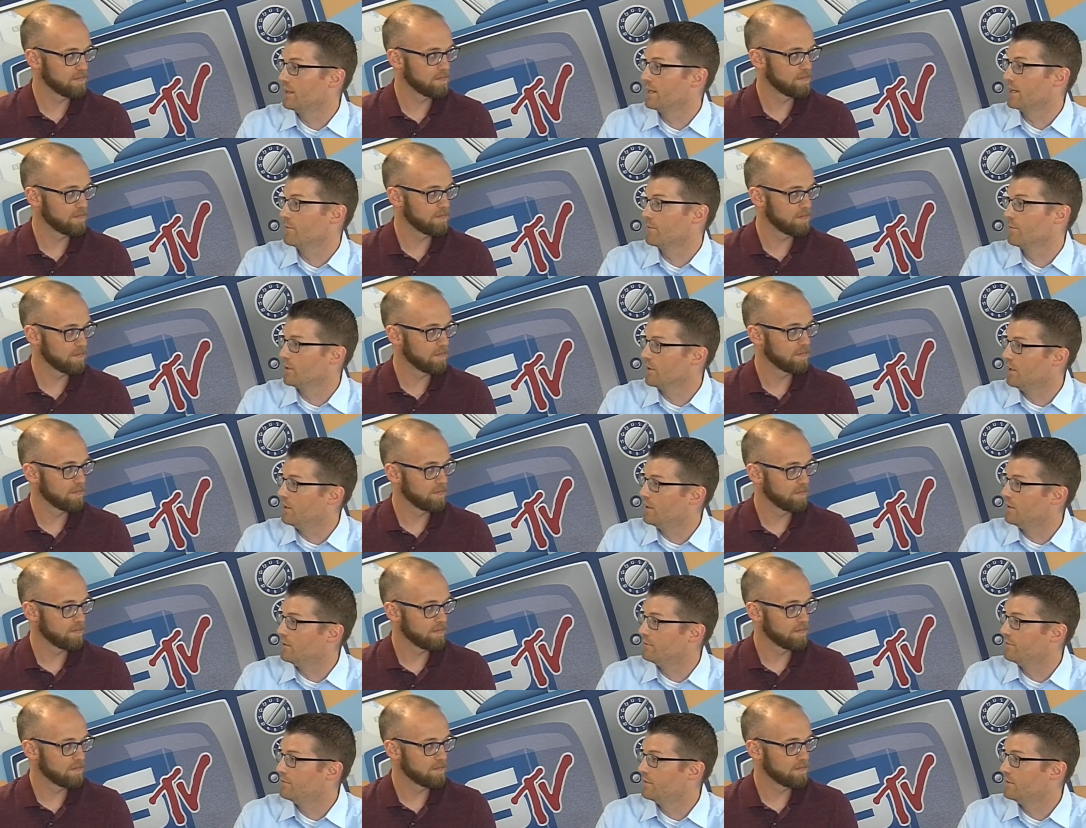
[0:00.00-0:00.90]
Speaker 1: labor
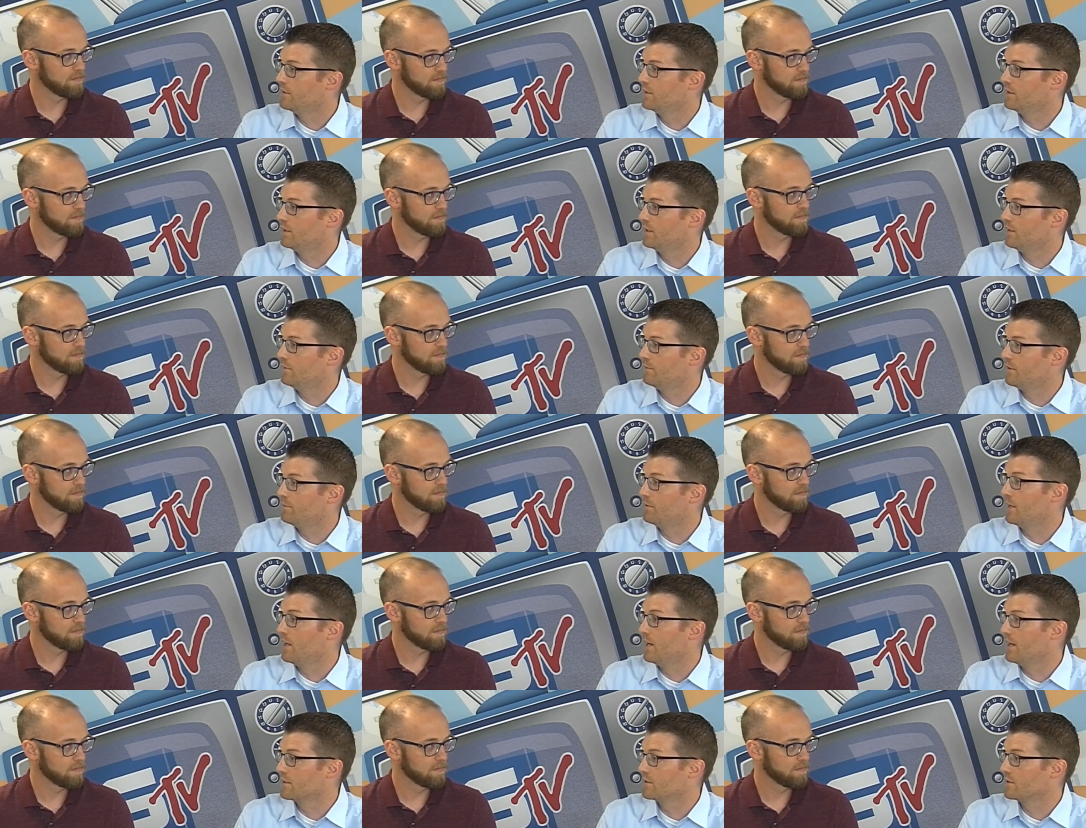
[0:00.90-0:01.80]
of
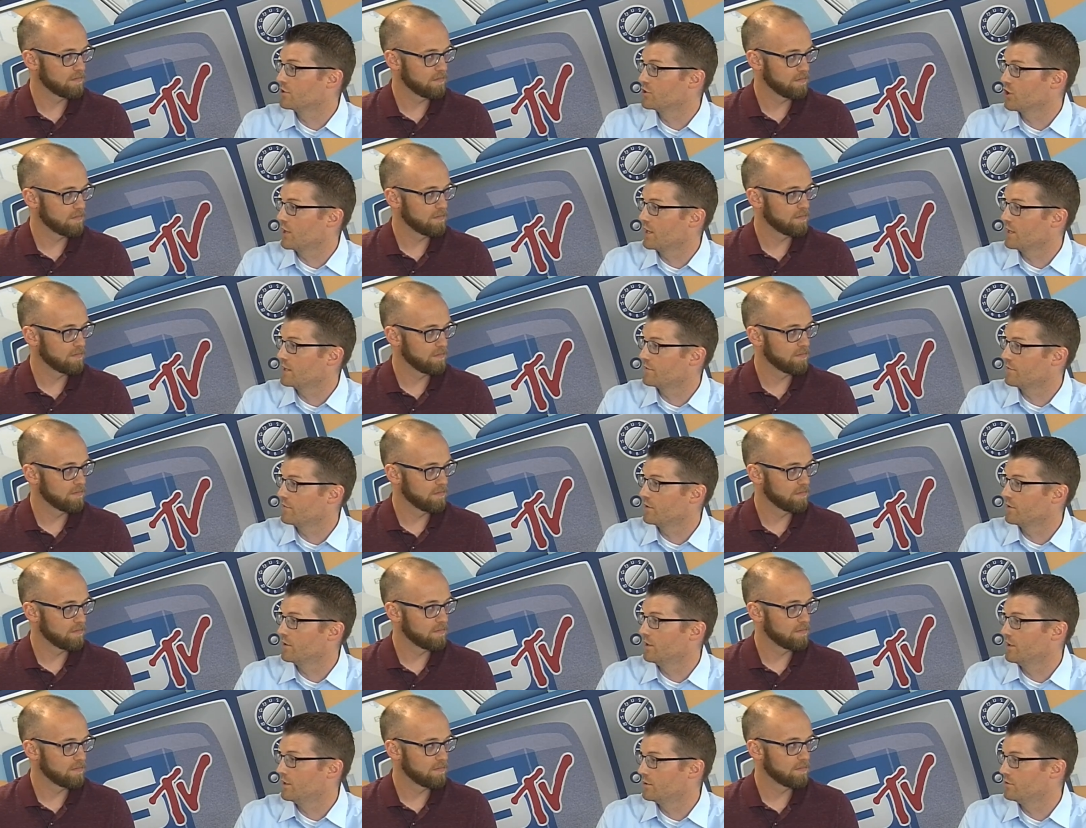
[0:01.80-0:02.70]
applying the
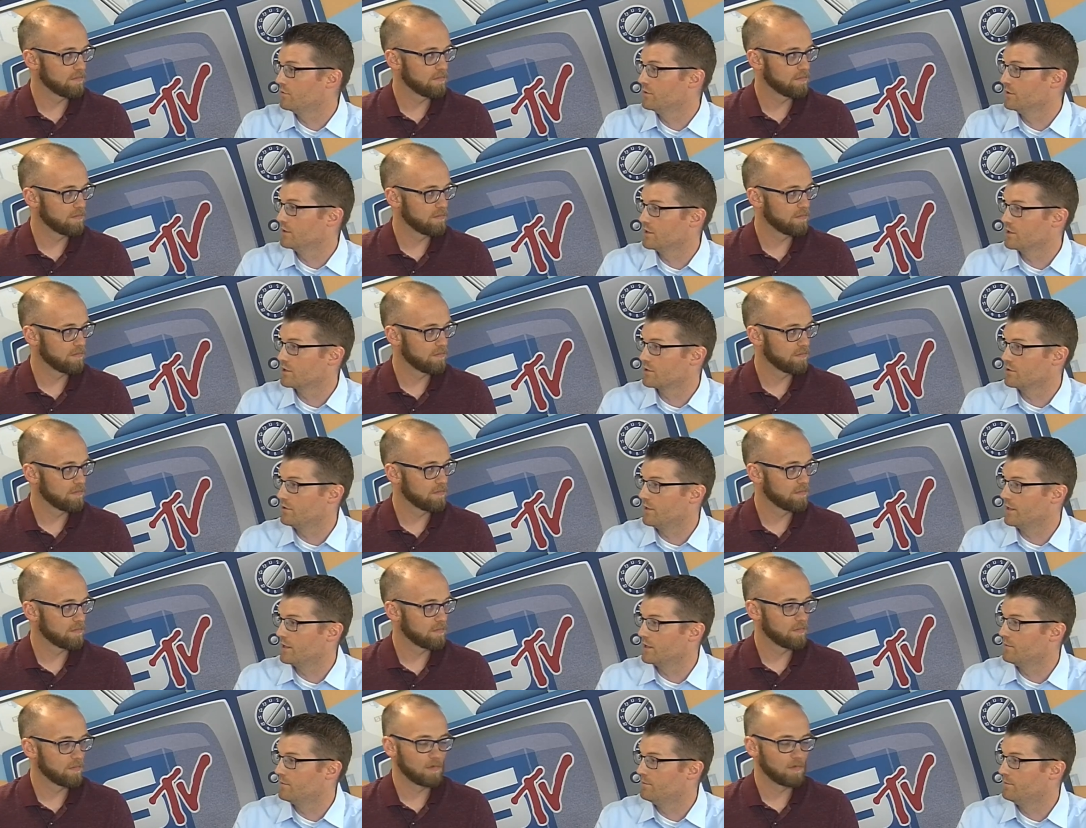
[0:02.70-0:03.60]
transfer to an additional
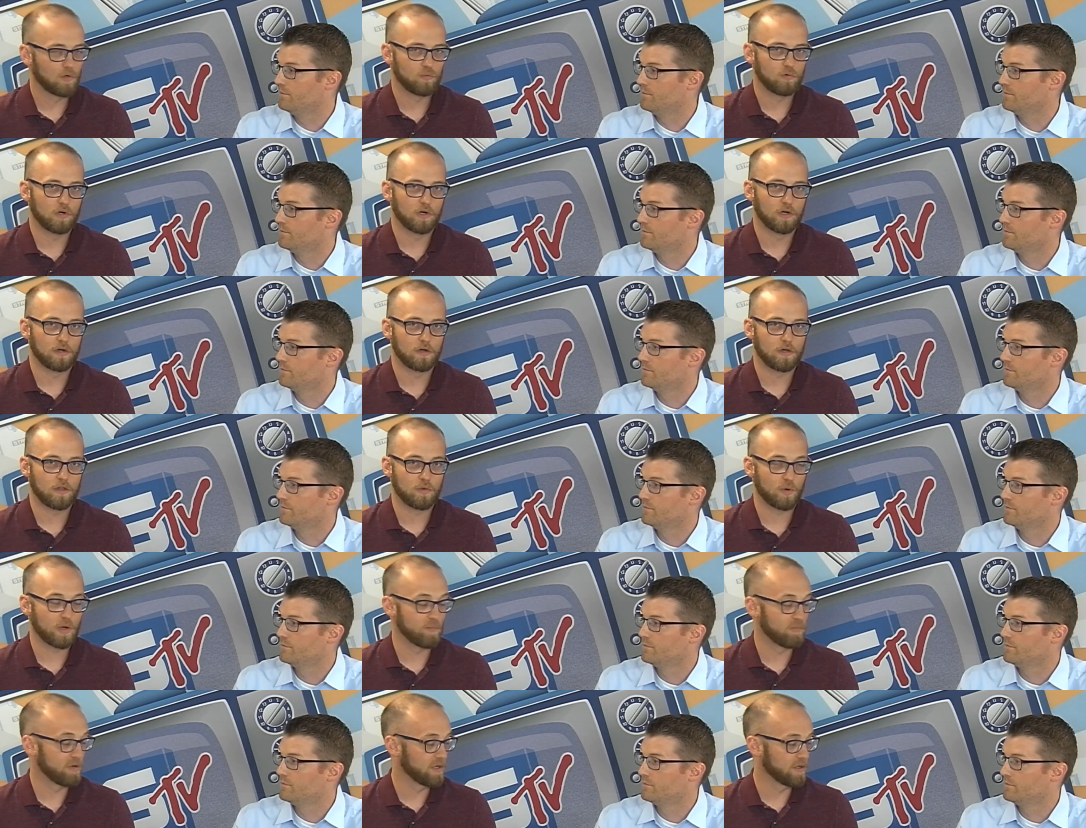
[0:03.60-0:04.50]
item.
Speaker 2: Right. Another way
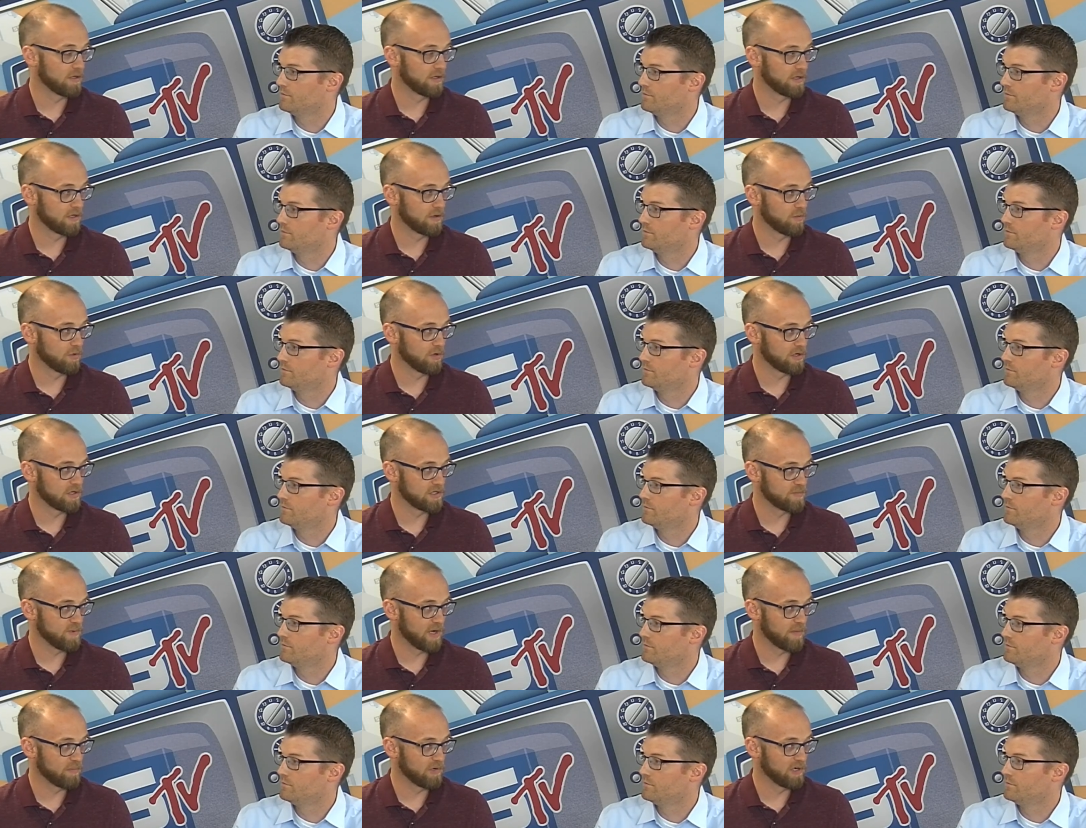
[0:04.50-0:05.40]
bundling can work is
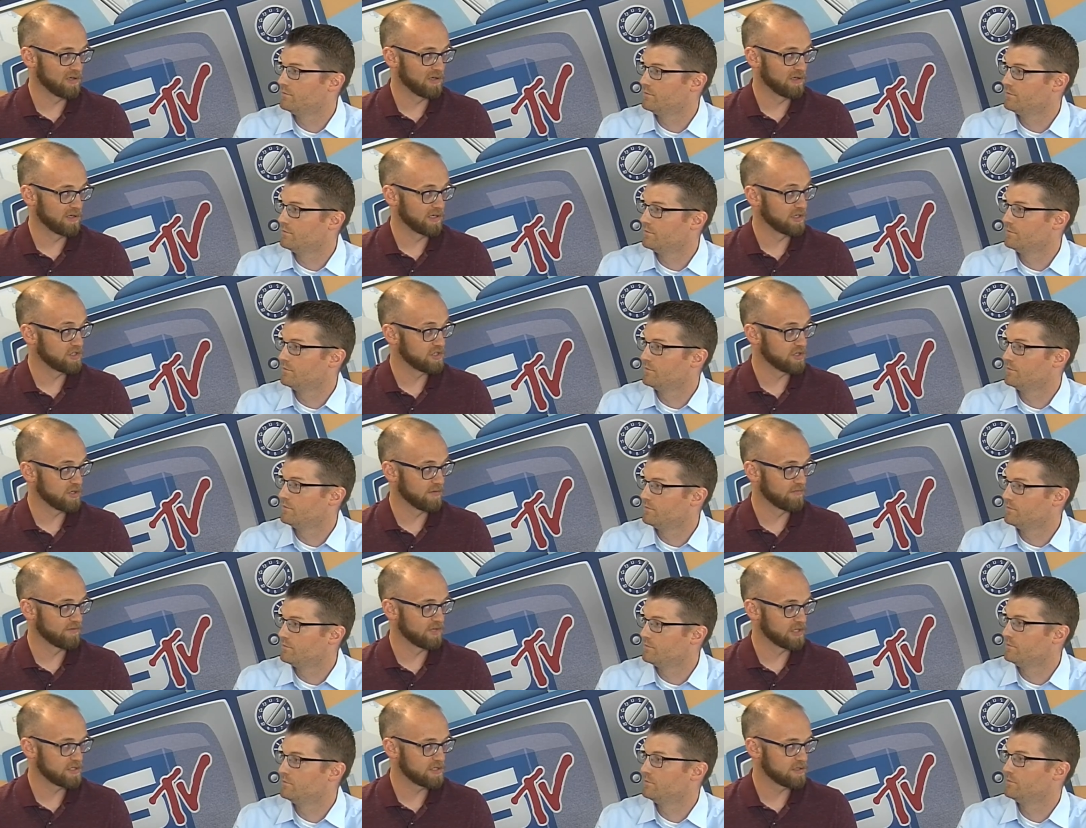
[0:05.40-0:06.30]
by bundling a
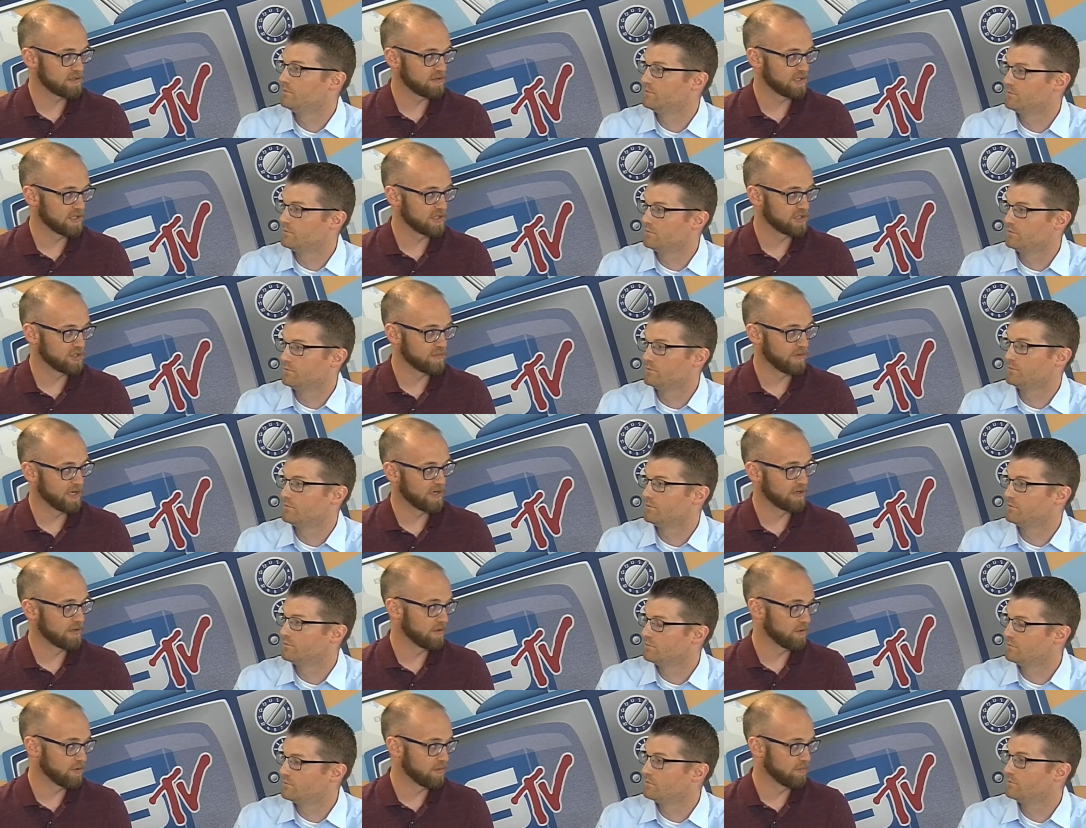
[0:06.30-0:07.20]
service that you might
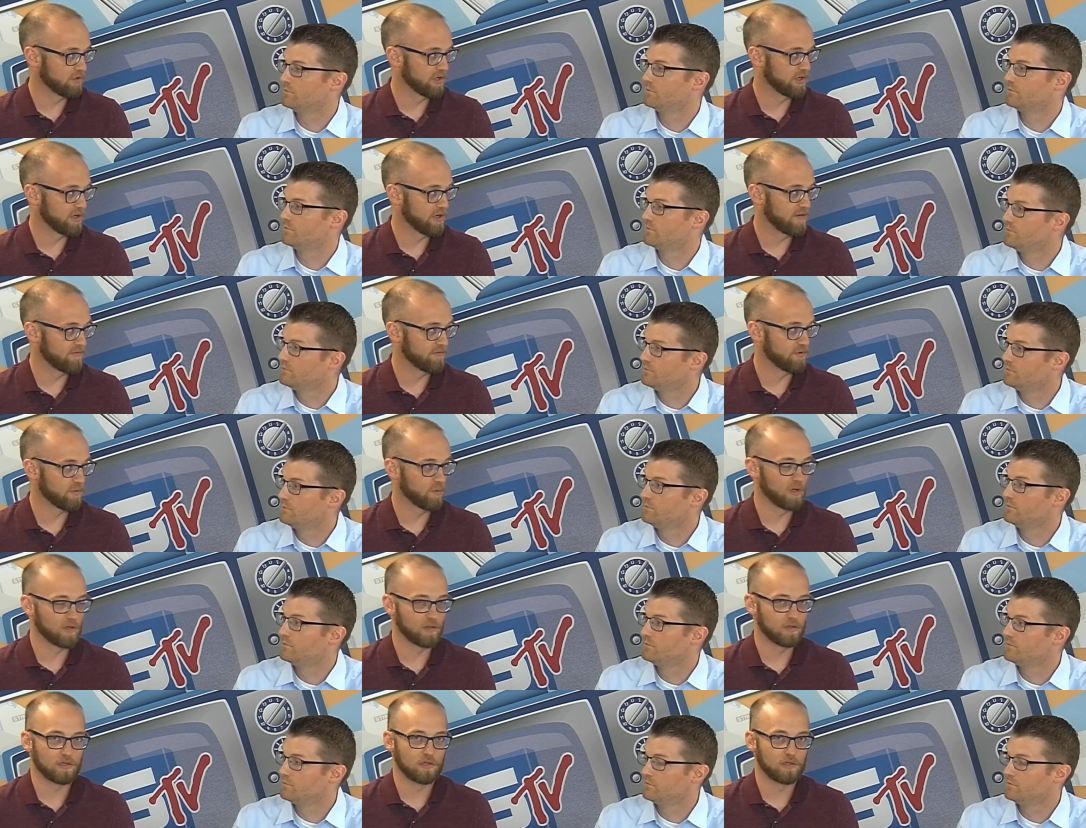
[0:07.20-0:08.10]
not normally offer, whether